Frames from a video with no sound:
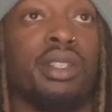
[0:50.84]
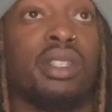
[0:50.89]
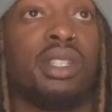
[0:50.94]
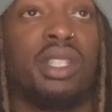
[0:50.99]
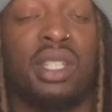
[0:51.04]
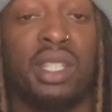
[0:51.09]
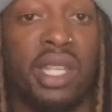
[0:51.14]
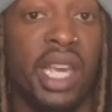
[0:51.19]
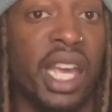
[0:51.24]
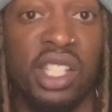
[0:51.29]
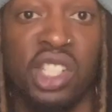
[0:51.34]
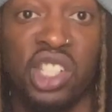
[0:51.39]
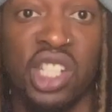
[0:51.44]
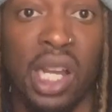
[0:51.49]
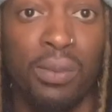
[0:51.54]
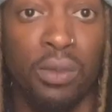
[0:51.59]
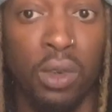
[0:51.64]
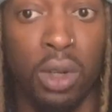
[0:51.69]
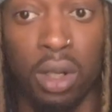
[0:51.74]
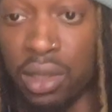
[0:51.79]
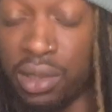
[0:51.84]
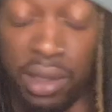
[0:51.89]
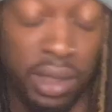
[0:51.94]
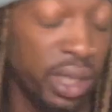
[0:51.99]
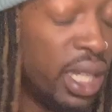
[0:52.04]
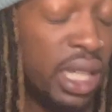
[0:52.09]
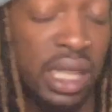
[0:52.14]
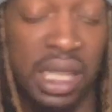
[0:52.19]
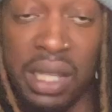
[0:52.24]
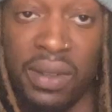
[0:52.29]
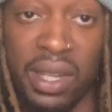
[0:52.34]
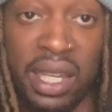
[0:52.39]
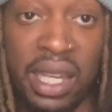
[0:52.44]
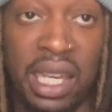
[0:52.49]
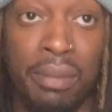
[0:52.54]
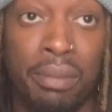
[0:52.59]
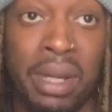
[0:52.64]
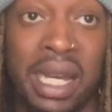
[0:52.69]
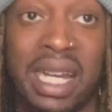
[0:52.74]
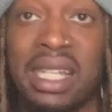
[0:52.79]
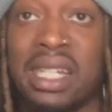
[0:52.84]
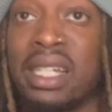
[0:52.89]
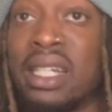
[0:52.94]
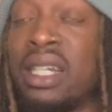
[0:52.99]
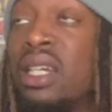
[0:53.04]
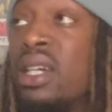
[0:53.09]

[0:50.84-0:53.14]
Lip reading: Ken Shamrock, he never came back.